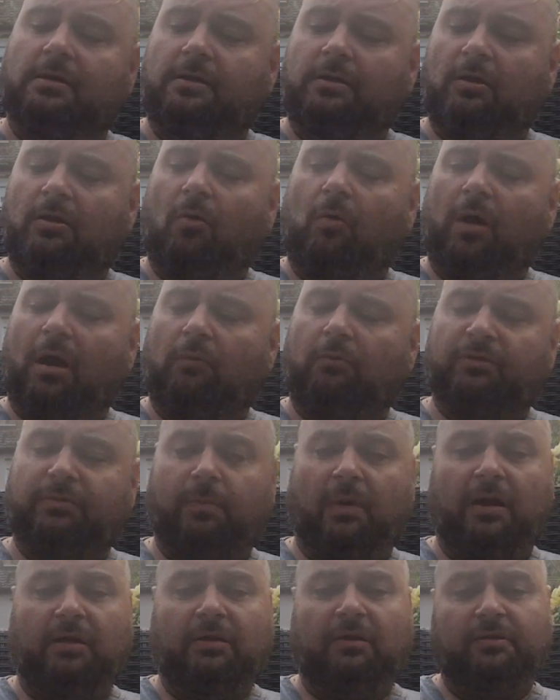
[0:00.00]
I was
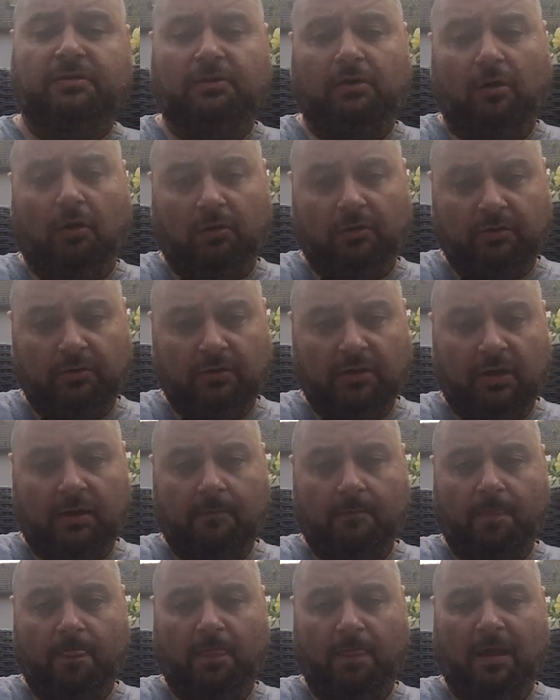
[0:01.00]
buying this cigar today,
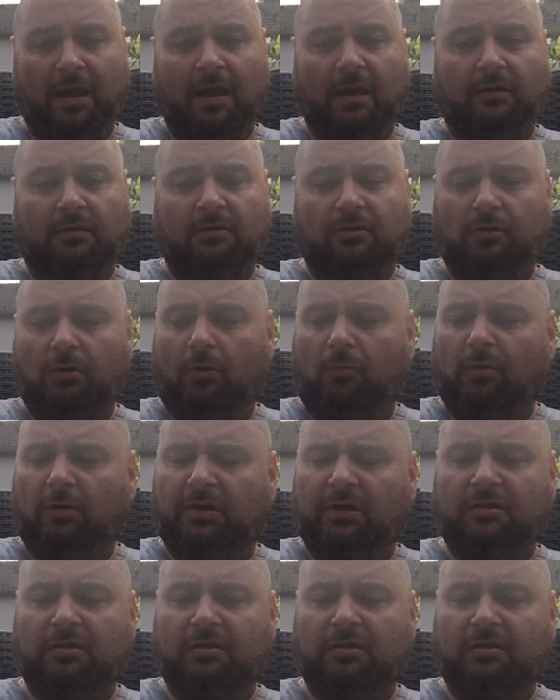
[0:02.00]
and you know what?